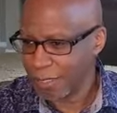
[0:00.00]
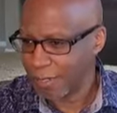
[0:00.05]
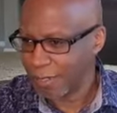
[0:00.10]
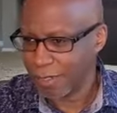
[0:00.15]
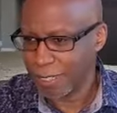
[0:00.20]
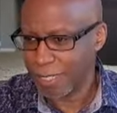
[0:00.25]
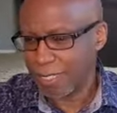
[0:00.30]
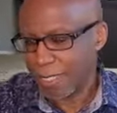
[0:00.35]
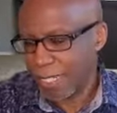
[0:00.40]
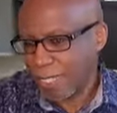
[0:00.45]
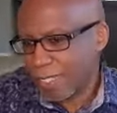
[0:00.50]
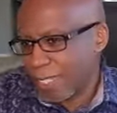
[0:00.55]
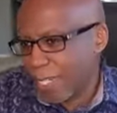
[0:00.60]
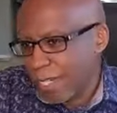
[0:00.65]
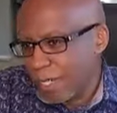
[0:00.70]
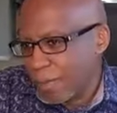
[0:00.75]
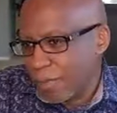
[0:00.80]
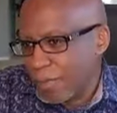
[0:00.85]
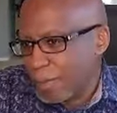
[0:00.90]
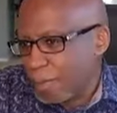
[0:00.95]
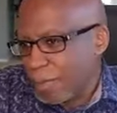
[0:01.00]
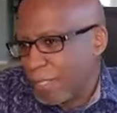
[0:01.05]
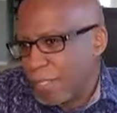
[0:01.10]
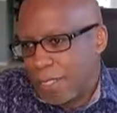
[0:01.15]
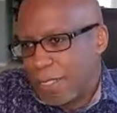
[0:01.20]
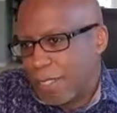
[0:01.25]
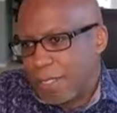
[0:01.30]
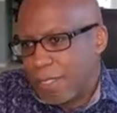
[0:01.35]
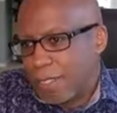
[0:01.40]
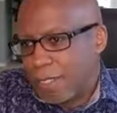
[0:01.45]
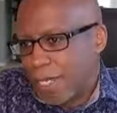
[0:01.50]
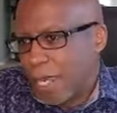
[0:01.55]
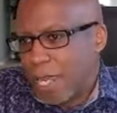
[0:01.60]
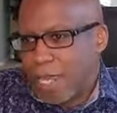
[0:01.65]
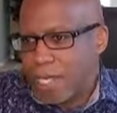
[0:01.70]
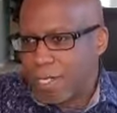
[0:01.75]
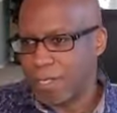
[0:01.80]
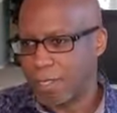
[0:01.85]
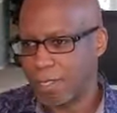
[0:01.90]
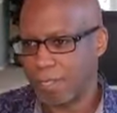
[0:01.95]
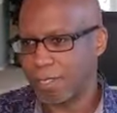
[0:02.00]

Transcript: that's not up to me. Mm-hmm. God's